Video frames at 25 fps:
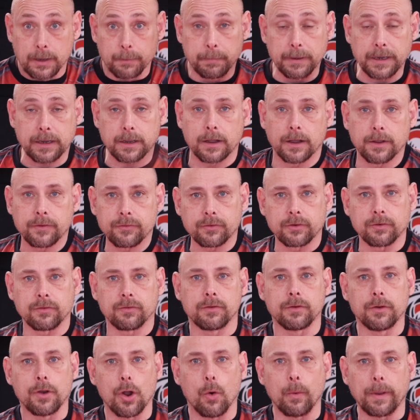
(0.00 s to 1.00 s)
because
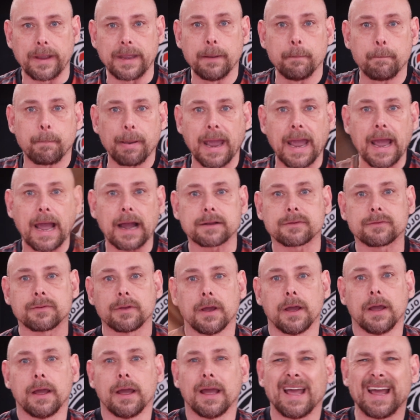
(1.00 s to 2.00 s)
there's no impact.
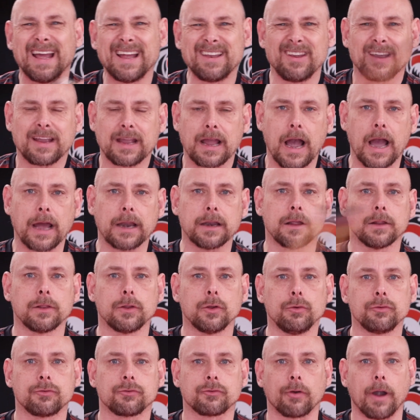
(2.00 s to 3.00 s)
And you kind of
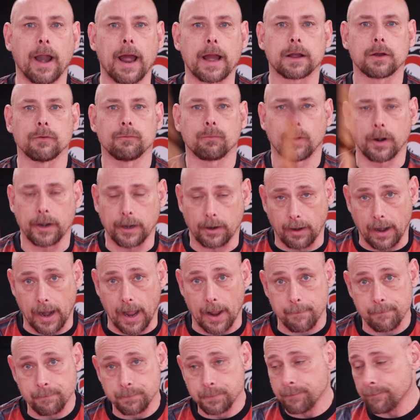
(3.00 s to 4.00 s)
lose track of where you're
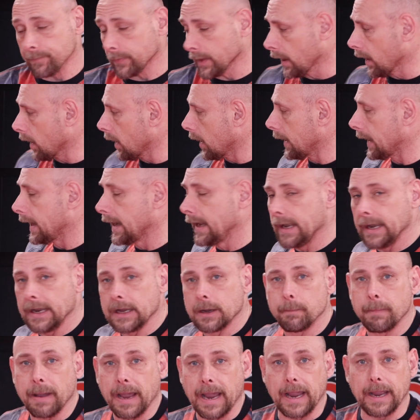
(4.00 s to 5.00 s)
at.
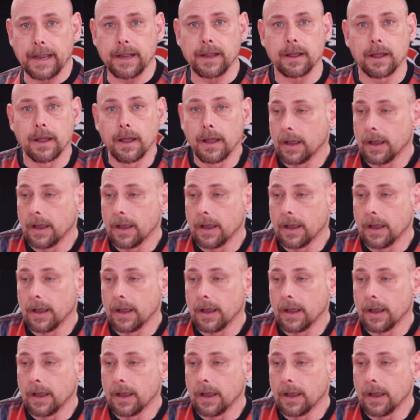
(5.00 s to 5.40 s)
Hitting a bag